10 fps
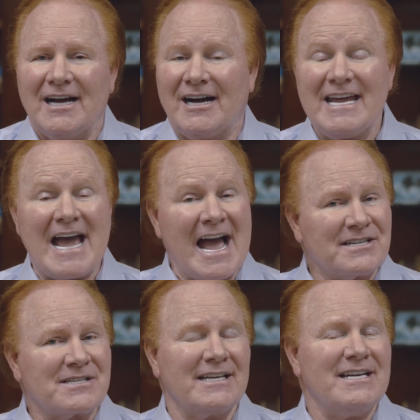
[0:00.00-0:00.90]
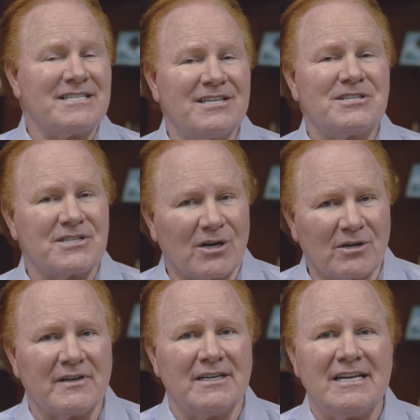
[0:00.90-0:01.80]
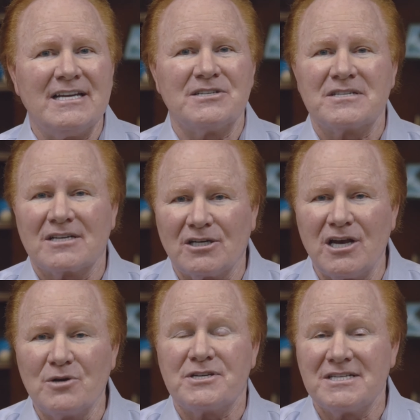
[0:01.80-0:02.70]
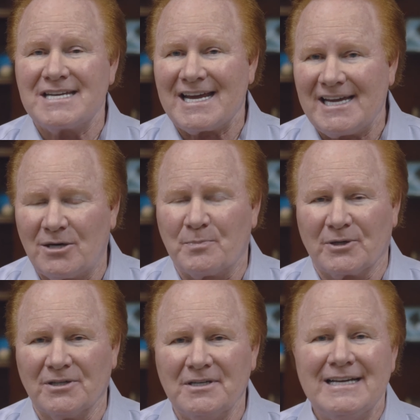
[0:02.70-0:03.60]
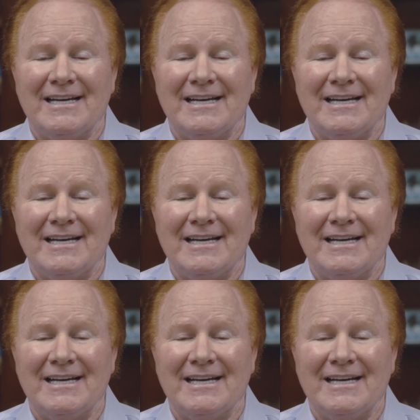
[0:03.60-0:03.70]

uh, he actually is his servant, his closest helper